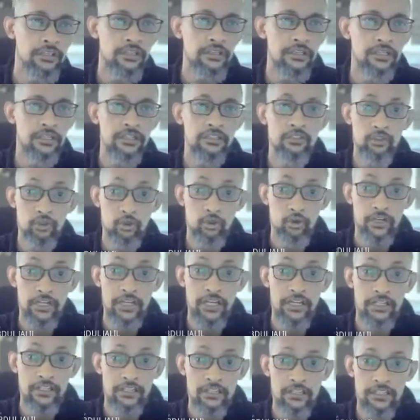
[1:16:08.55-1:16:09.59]
a shortcut
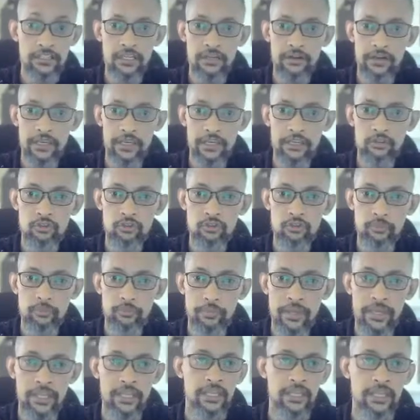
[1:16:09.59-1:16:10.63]
key there, okay, to
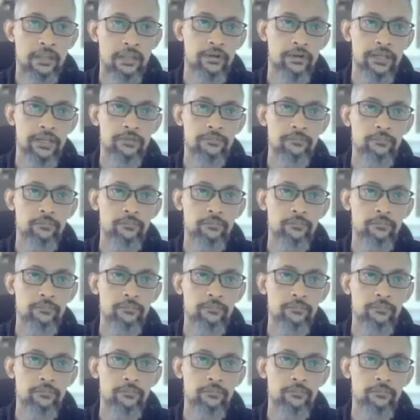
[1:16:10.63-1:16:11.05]
paint them right.